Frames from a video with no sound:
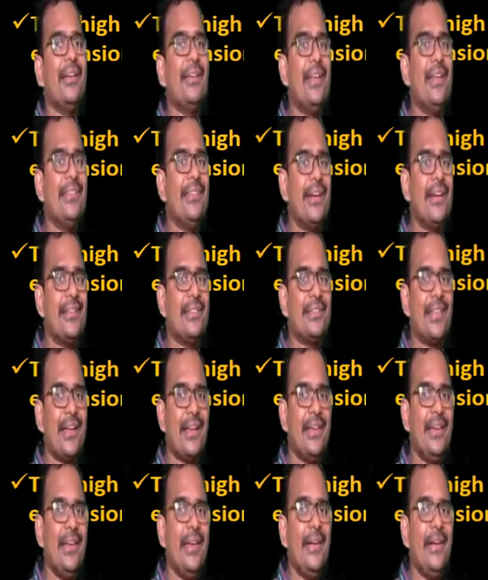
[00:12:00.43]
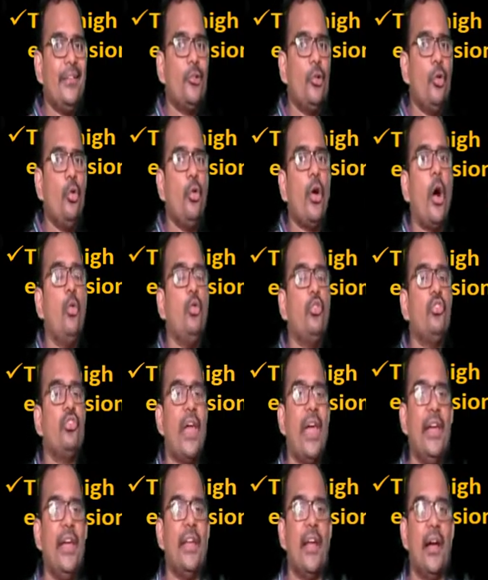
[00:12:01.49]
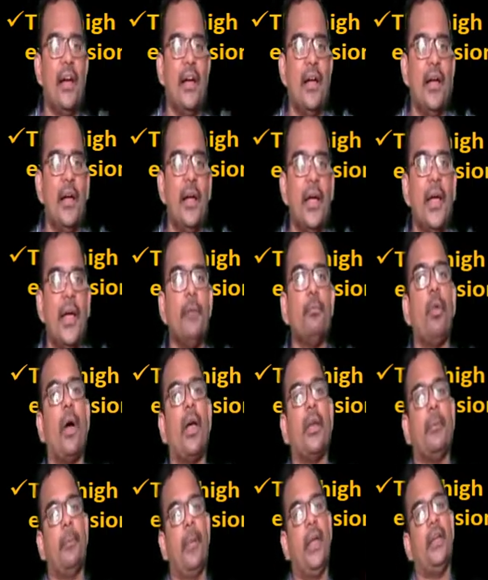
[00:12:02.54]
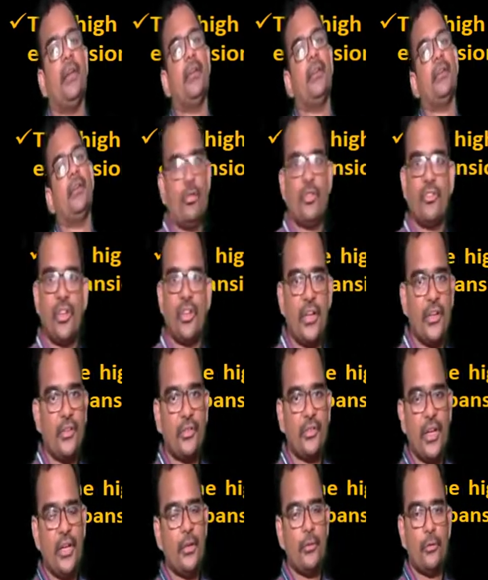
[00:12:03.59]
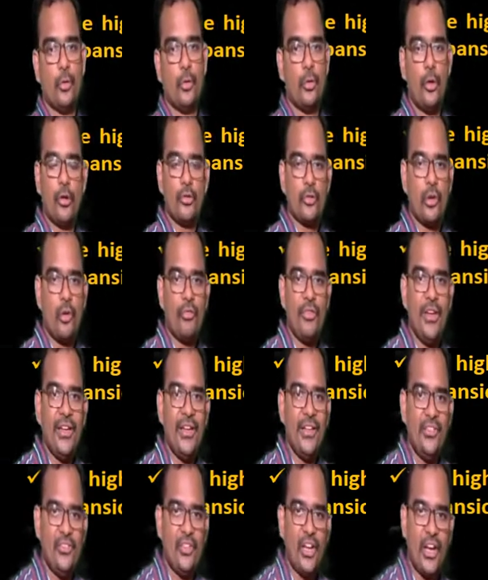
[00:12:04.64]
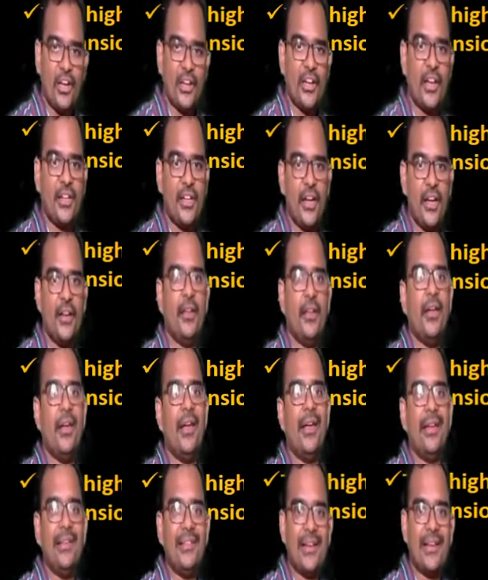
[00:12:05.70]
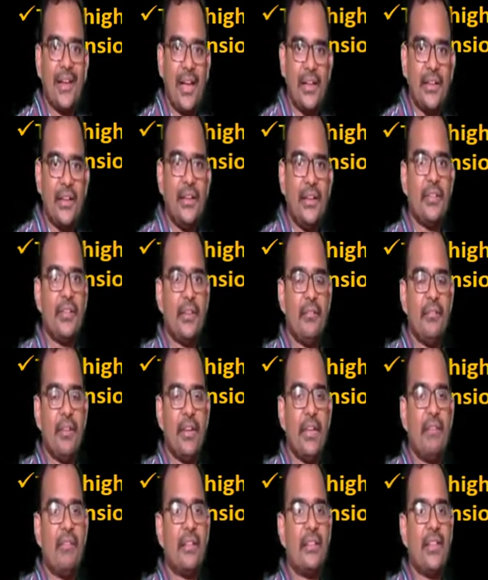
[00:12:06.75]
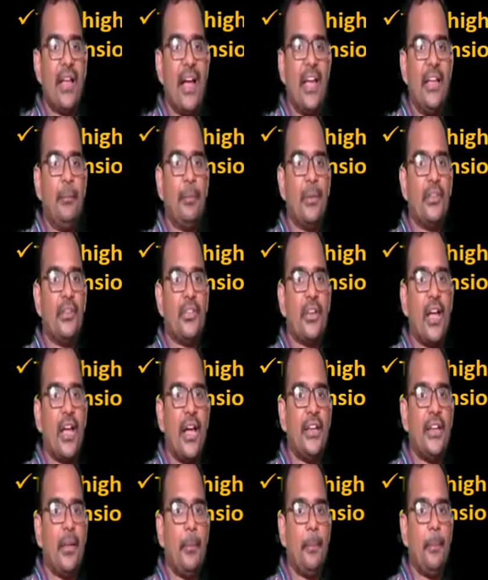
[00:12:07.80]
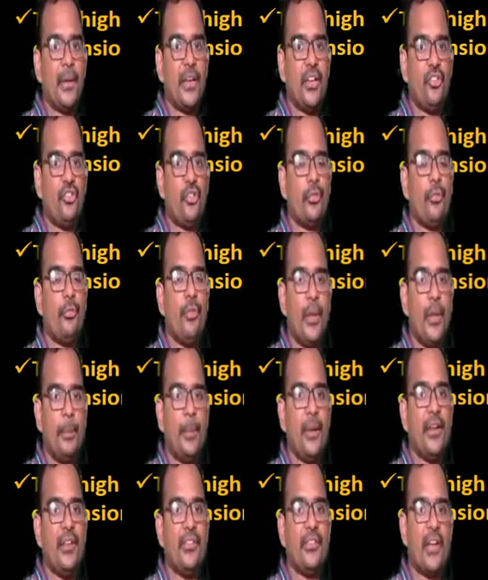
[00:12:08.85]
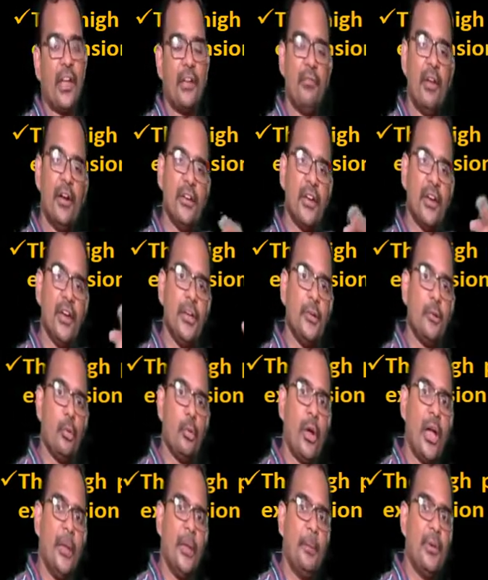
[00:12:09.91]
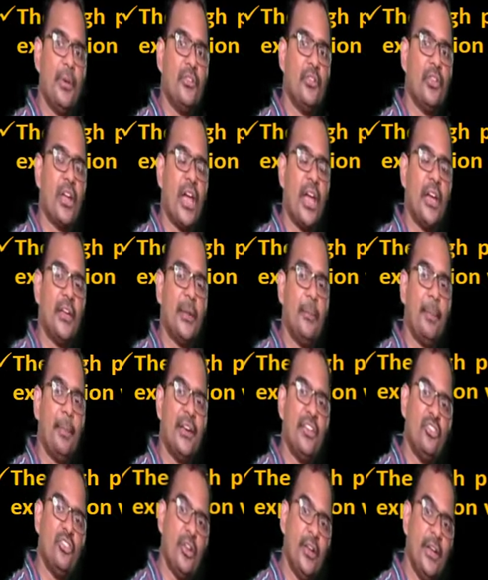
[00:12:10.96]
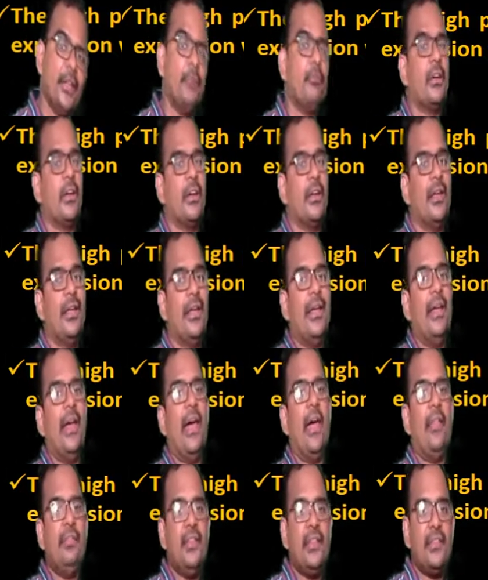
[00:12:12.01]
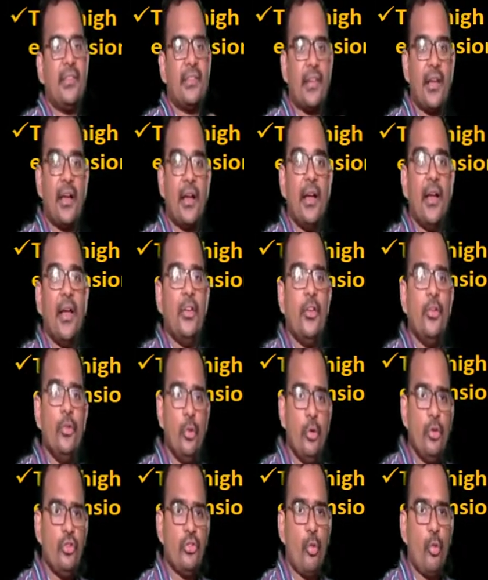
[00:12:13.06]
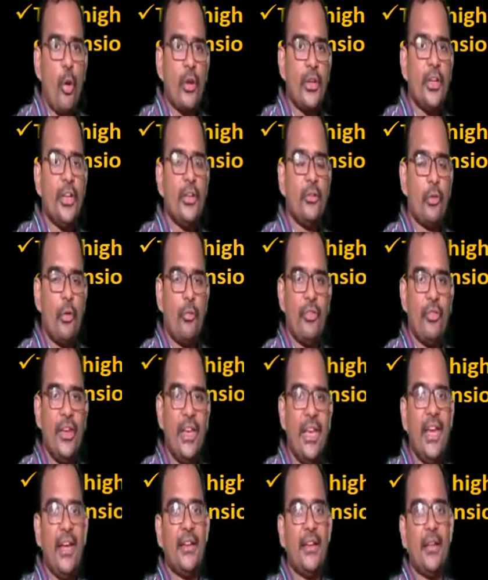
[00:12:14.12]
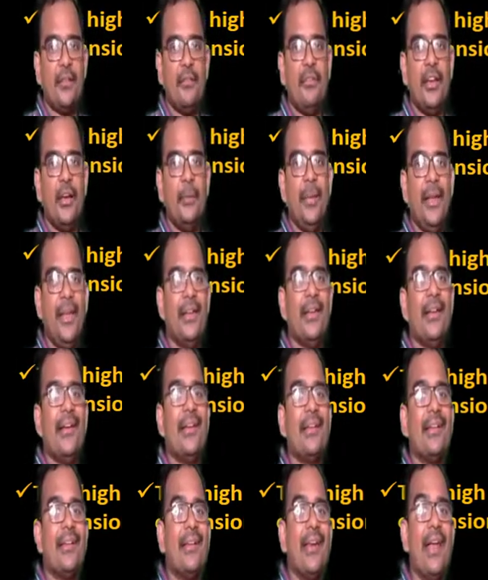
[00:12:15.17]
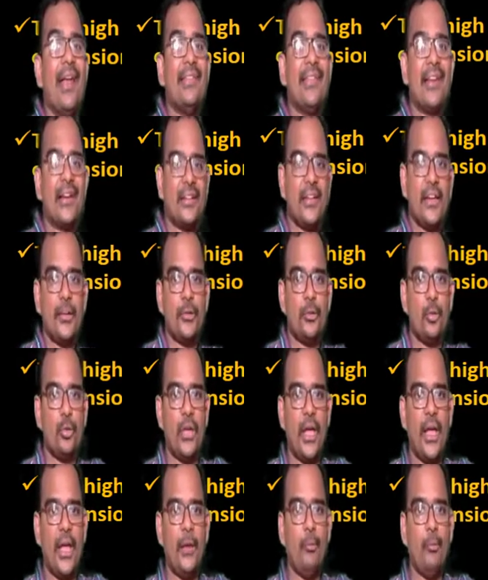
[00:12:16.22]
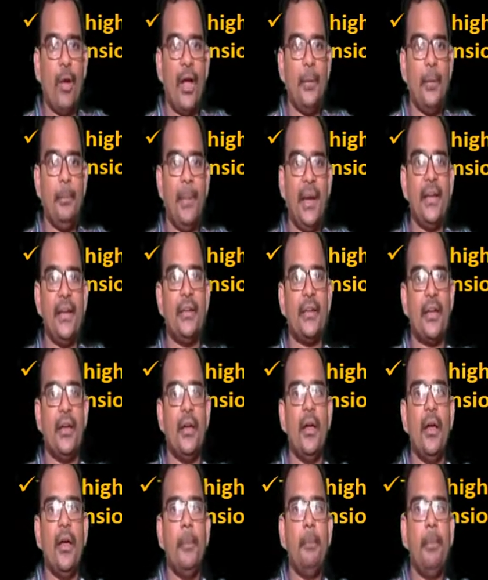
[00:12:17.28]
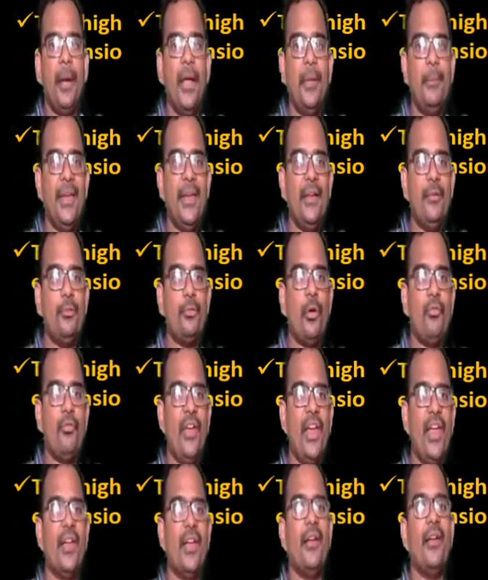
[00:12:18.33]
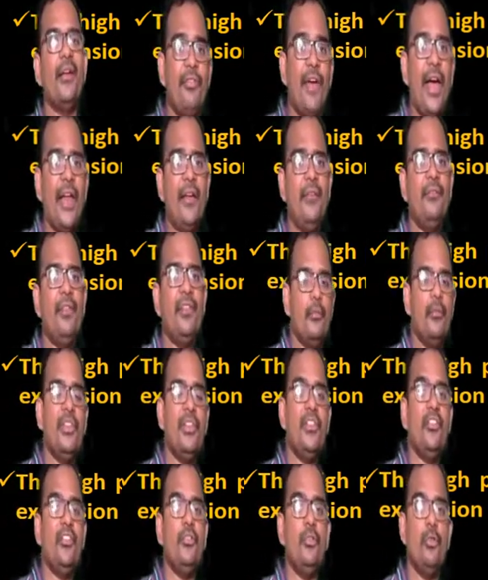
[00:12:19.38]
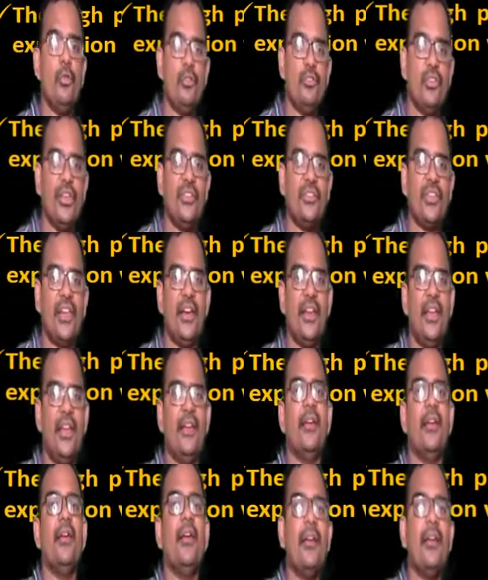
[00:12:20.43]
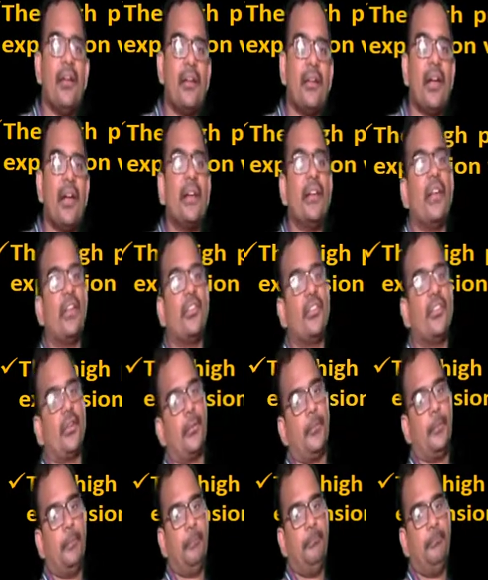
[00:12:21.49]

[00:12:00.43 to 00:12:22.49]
rejects the heat to outside environment. Understand this, right? So lot of heat is generated in the condenser whenever the high pressure high temperature vapor is converted into high pressure high temperature liquid, and these huge quantities of heat will be rejected to the environment by means of a fan which is used inside a condenser.